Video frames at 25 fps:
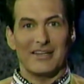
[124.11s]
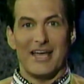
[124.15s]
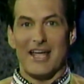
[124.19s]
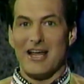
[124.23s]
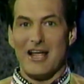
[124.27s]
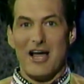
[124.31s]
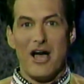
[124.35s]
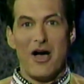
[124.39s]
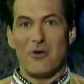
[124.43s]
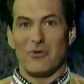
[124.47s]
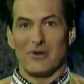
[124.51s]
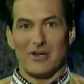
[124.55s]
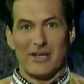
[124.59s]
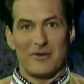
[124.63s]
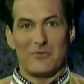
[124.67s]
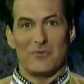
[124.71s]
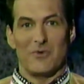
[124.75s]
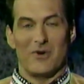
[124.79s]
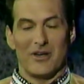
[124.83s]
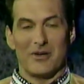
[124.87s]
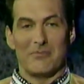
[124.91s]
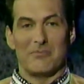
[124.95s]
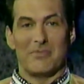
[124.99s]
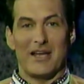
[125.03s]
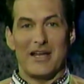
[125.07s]
They only
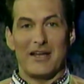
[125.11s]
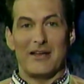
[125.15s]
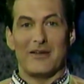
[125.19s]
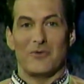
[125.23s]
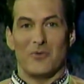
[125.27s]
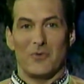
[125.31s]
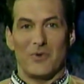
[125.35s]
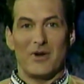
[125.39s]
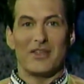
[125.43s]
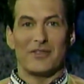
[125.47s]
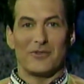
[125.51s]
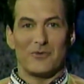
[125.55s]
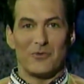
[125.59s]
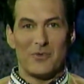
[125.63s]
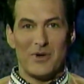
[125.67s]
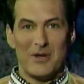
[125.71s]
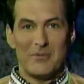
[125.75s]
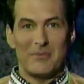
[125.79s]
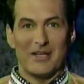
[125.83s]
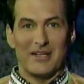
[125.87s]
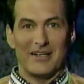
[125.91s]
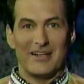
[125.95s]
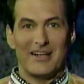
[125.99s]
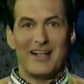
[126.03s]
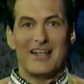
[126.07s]
want to be with
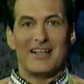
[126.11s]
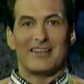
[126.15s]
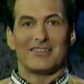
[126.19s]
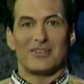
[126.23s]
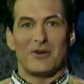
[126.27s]
women.